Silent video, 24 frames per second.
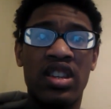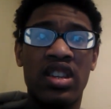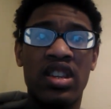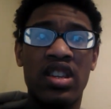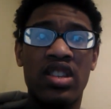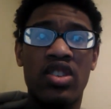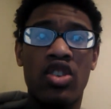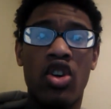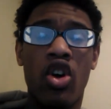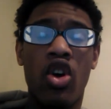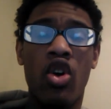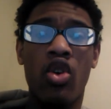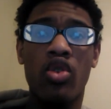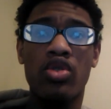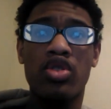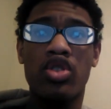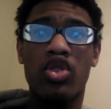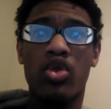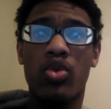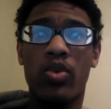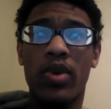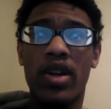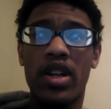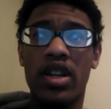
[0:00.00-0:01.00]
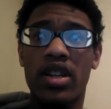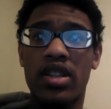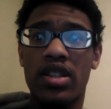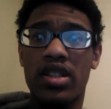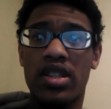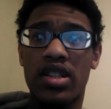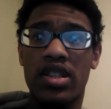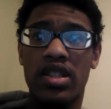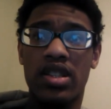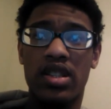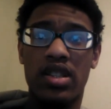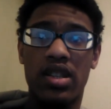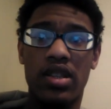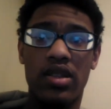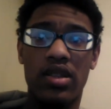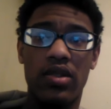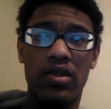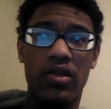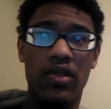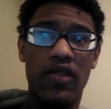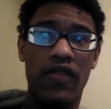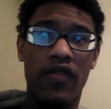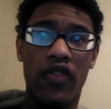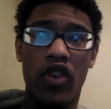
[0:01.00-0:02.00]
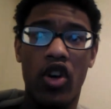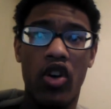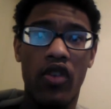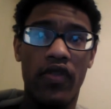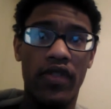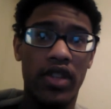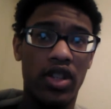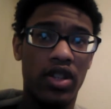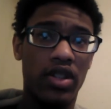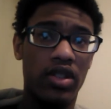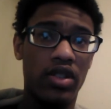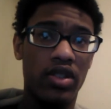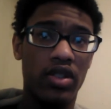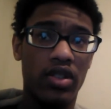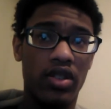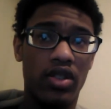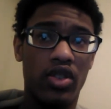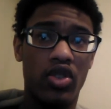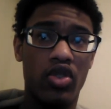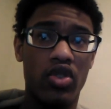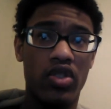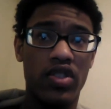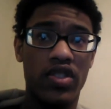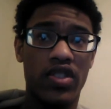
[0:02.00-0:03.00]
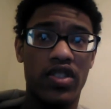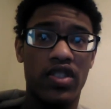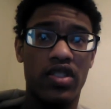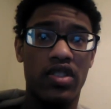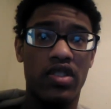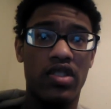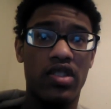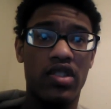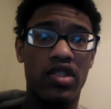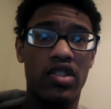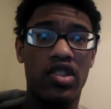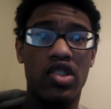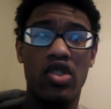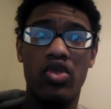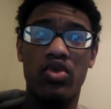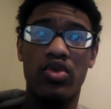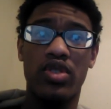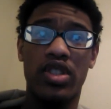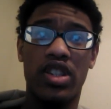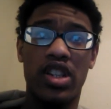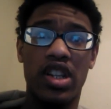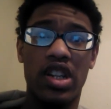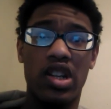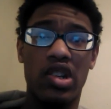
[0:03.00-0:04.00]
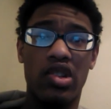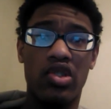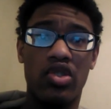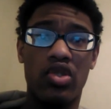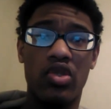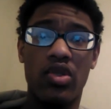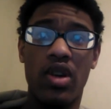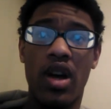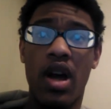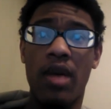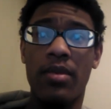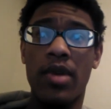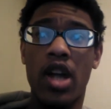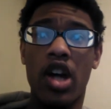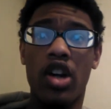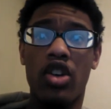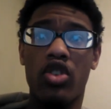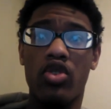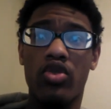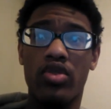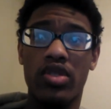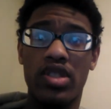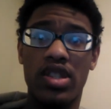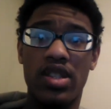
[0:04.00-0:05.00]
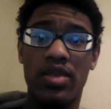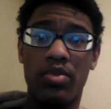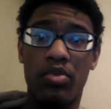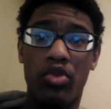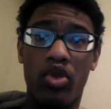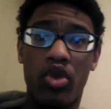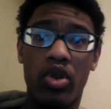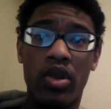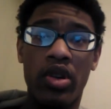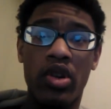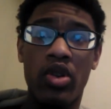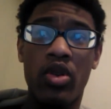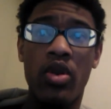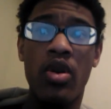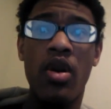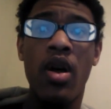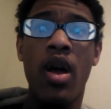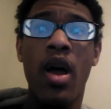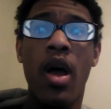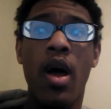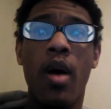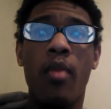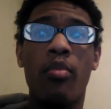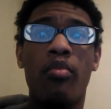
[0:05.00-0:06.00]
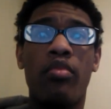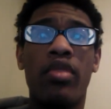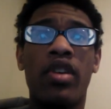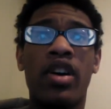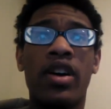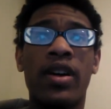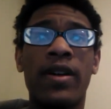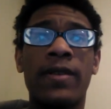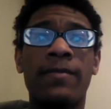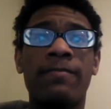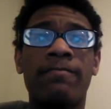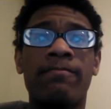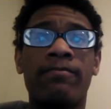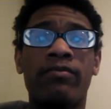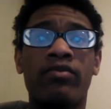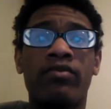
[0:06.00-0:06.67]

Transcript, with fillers: This whole twist involving Laurence, a certain character, I'm not going to spoil, but